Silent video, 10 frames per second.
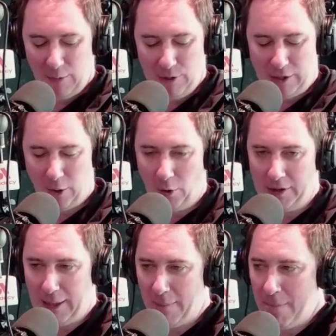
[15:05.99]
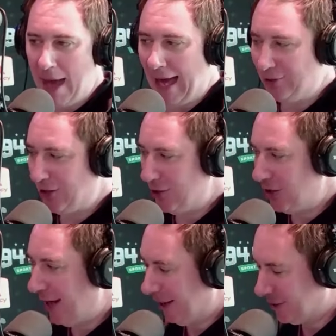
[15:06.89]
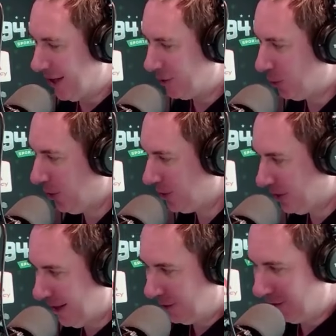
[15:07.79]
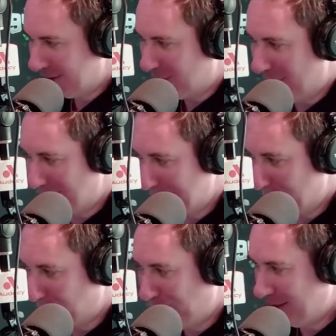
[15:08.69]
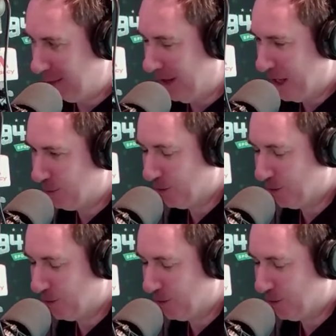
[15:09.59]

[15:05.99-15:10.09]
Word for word: And we can only imagine, John, how Seth Joyner is going to answer these questions in 15 minutes.